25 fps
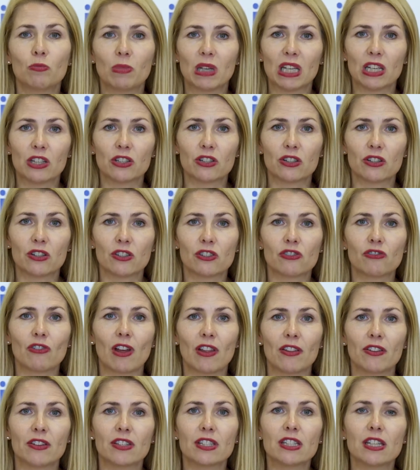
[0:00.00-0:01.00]
patients
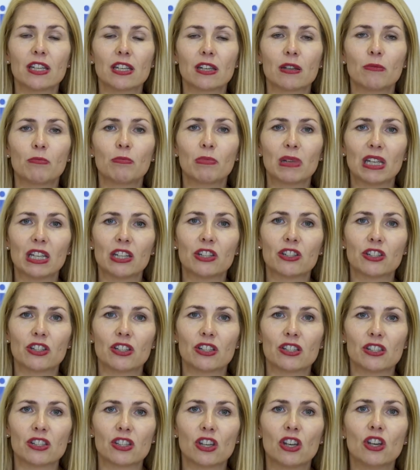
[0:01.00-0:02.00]
rather than taking
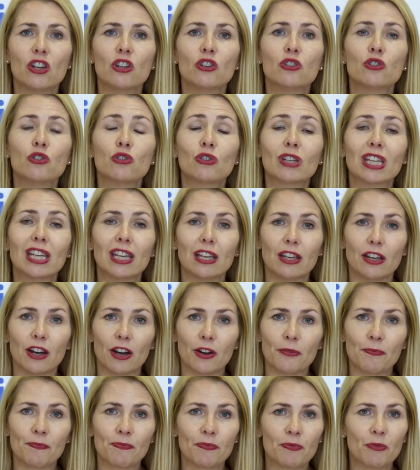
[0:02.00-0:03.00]
patients to care.
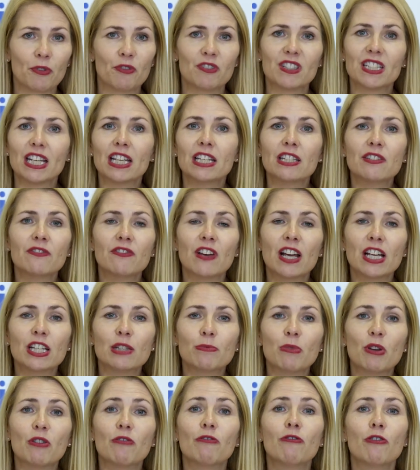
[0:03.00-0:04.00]
We've identified
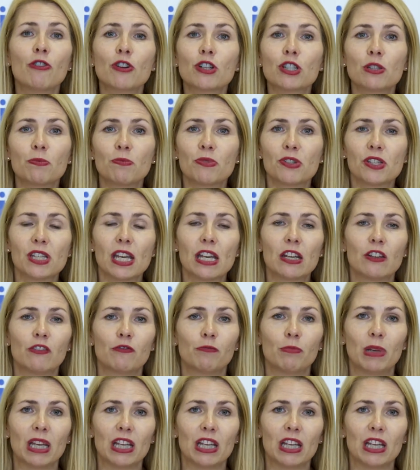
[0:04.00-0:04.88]
about 40% of